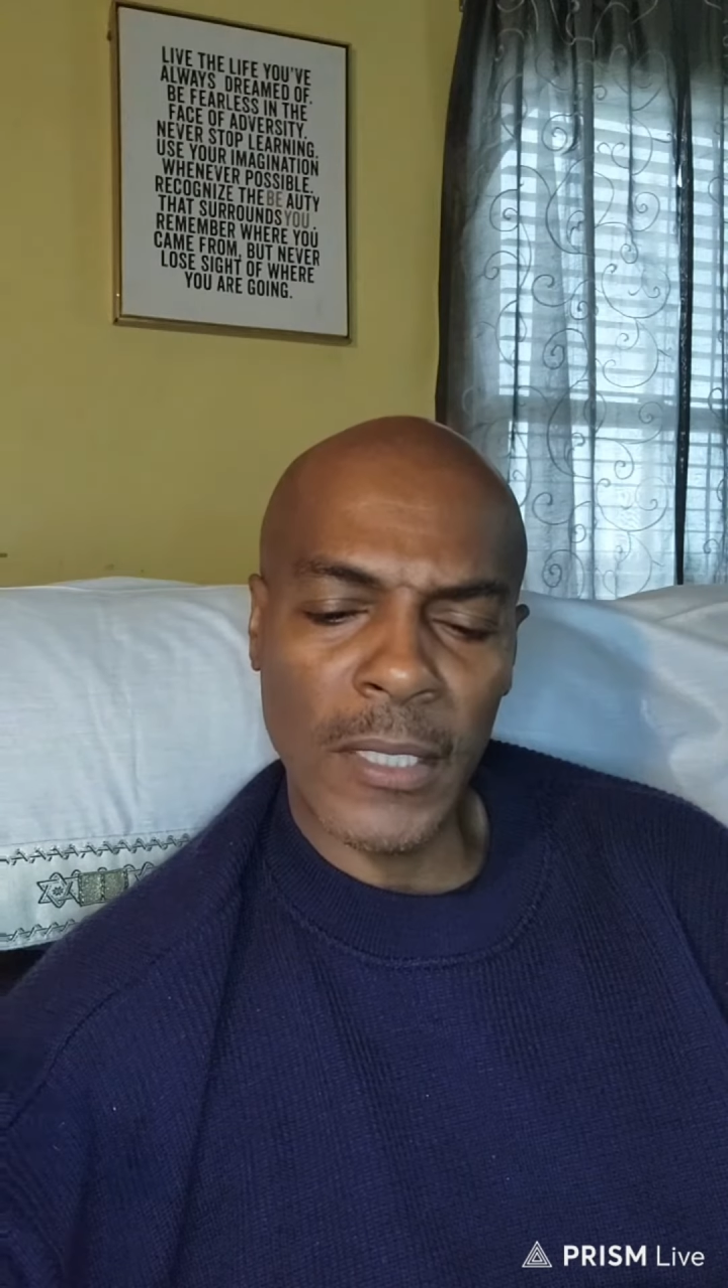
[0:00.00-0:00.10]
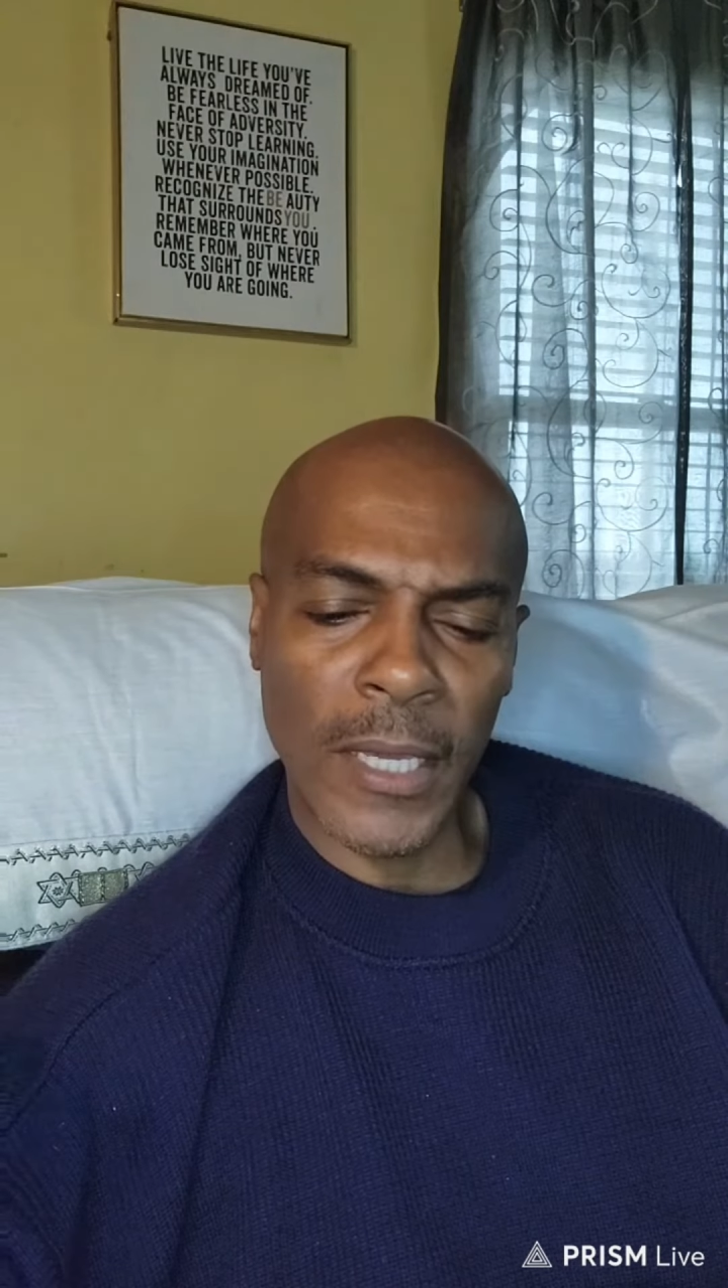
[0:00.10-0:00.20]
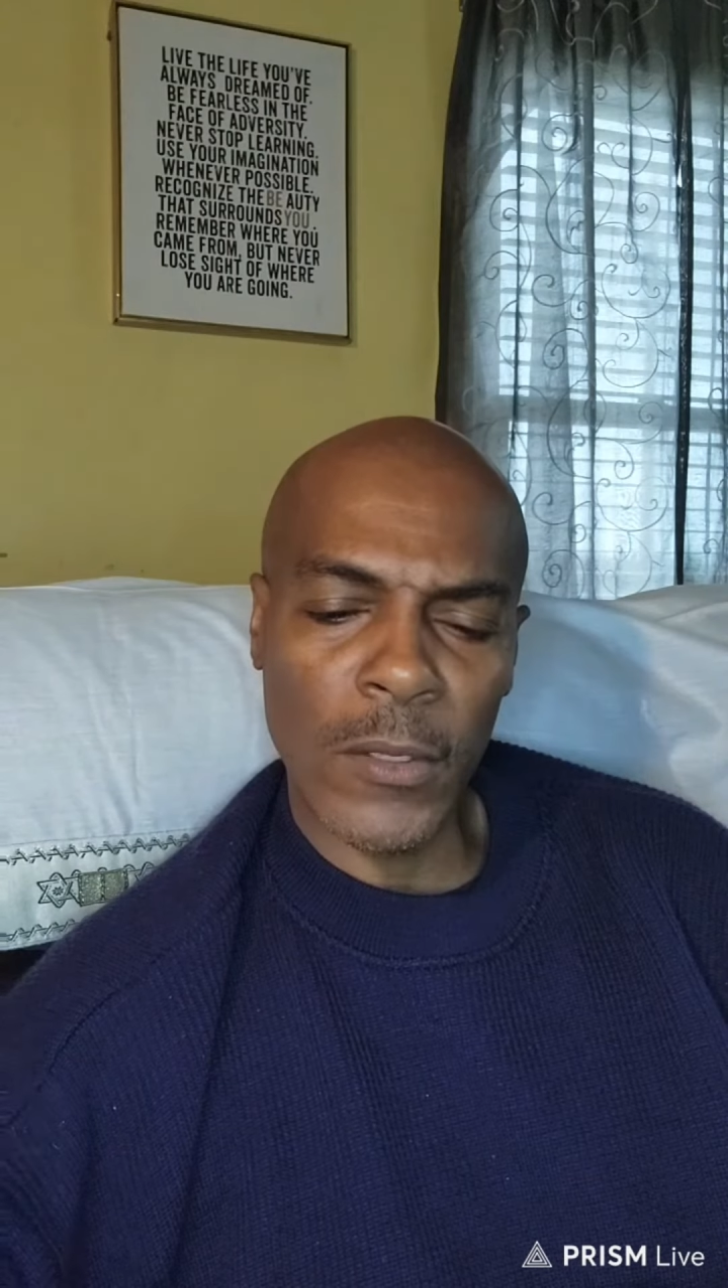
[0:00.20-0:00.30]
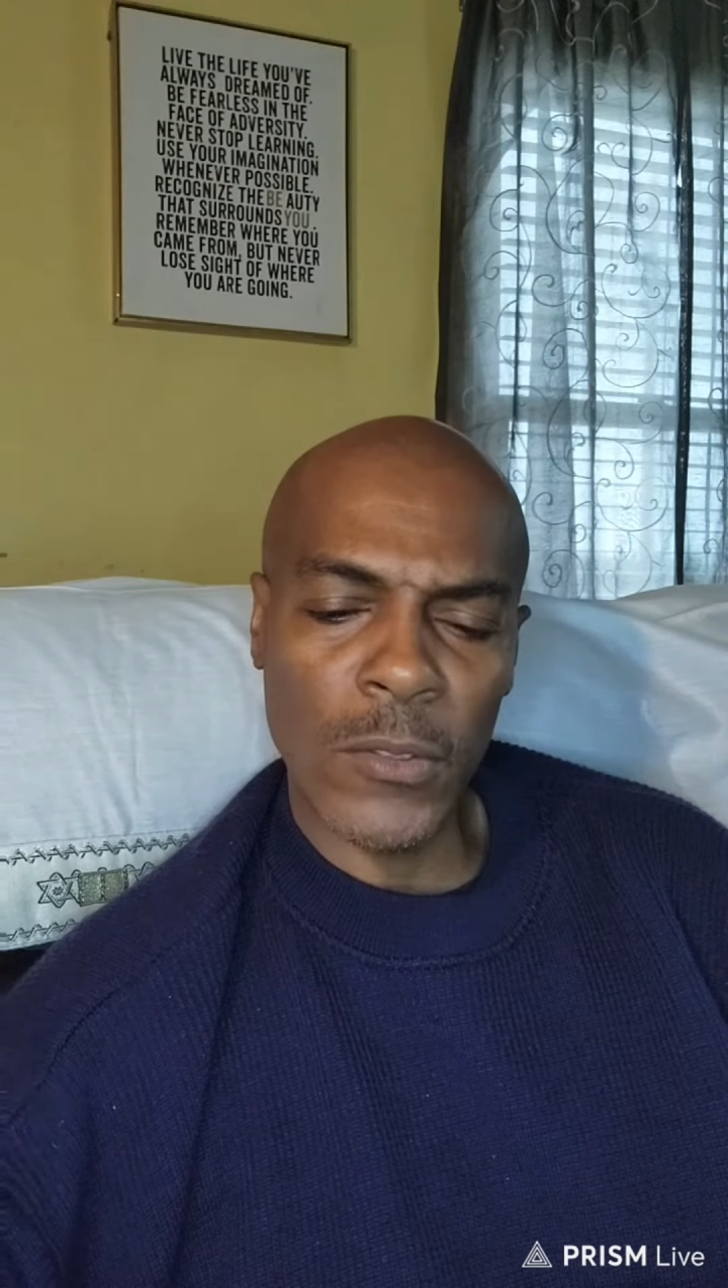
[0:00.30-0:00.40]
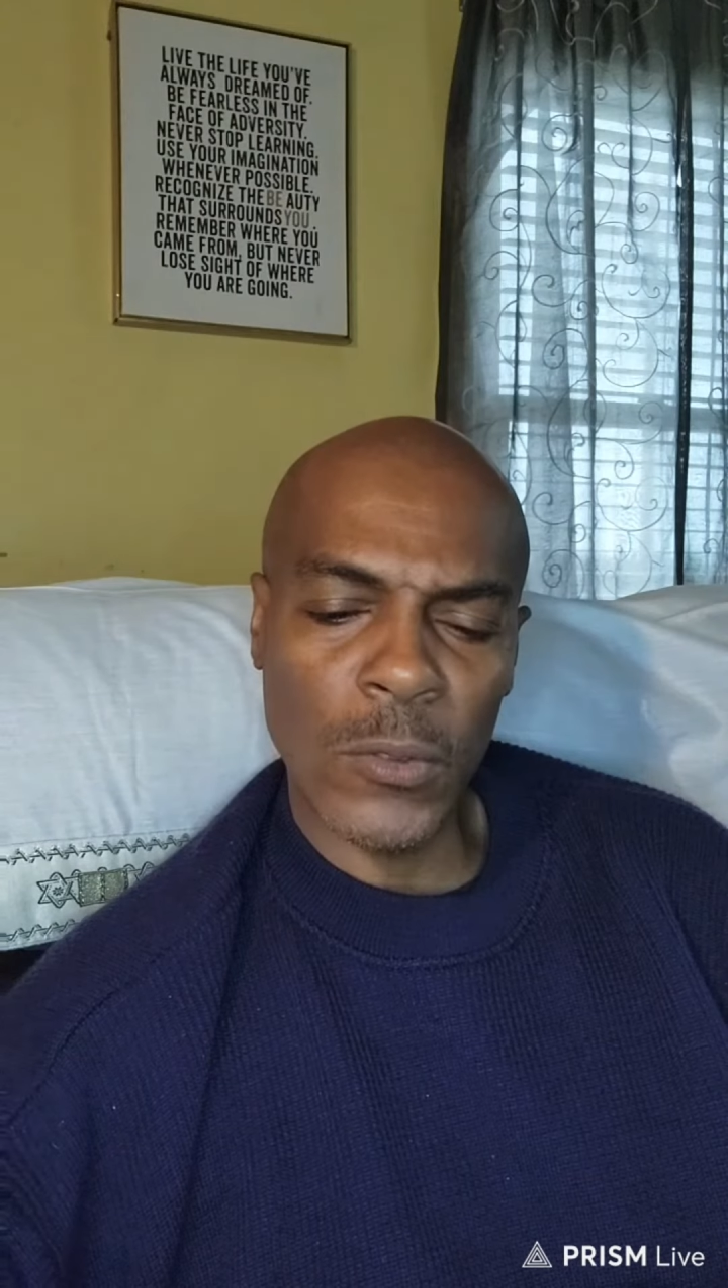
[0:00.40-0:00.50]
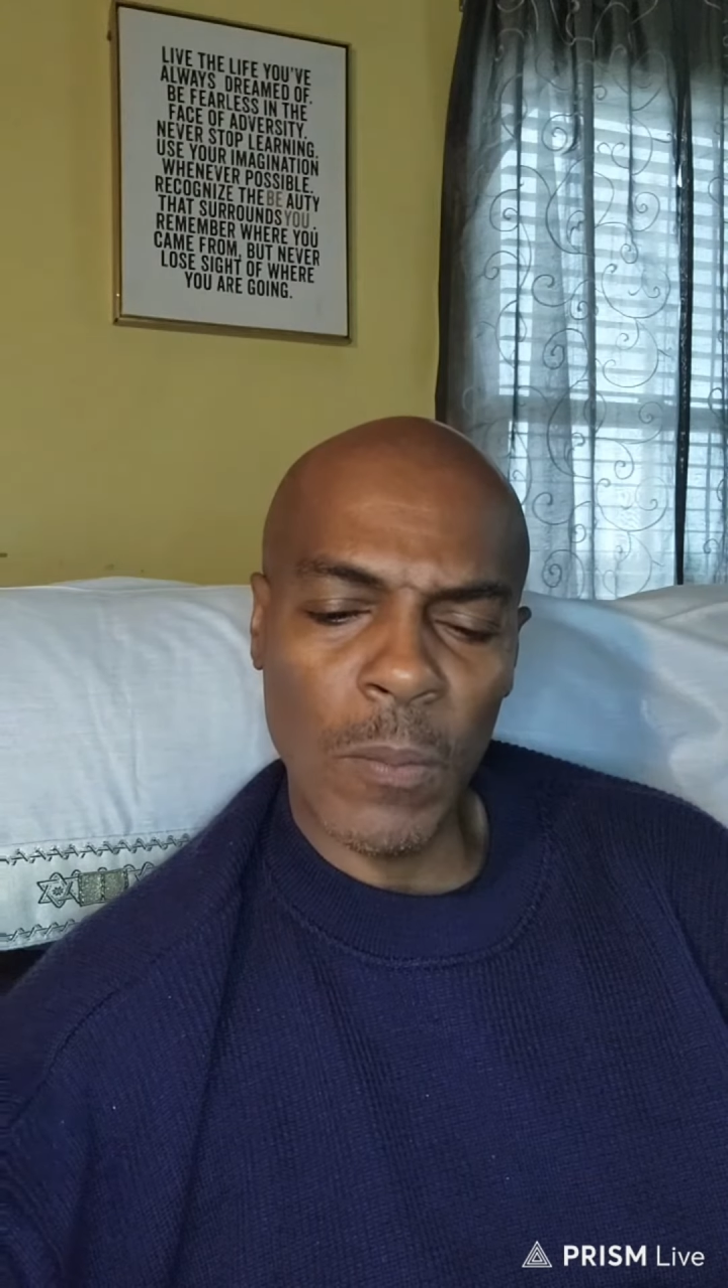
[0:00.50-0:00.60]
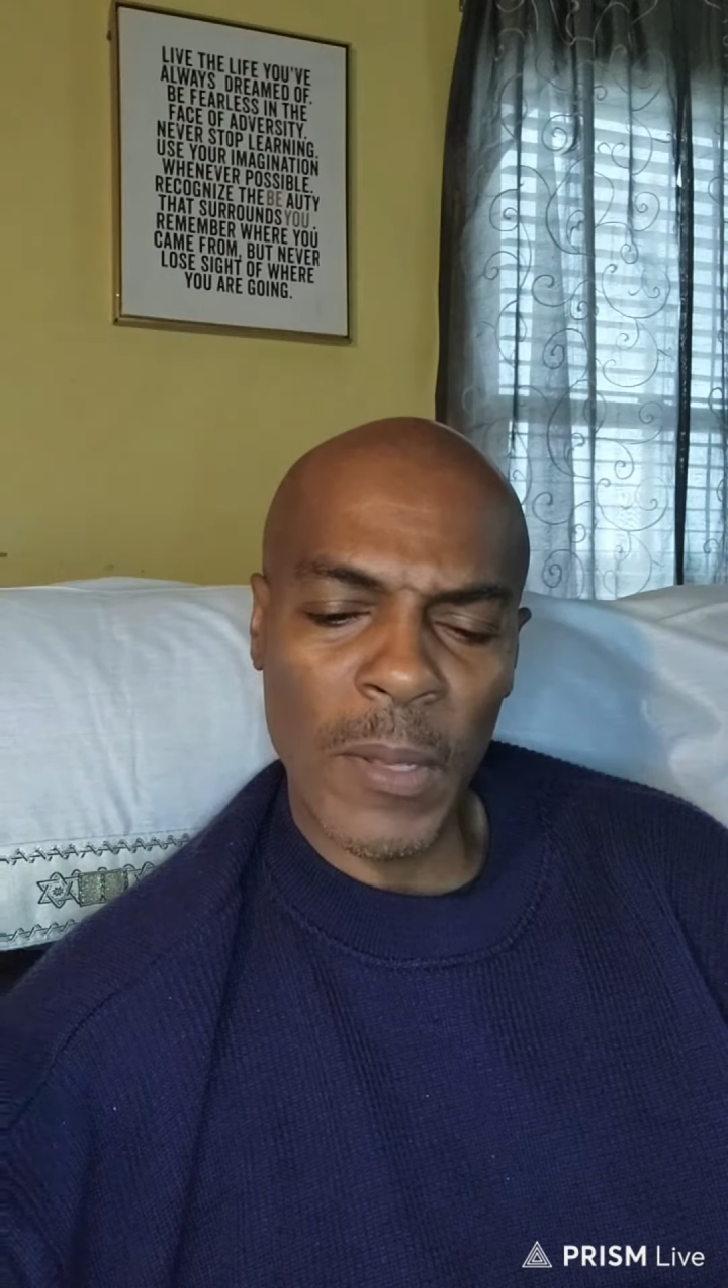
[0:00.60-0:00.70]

counsel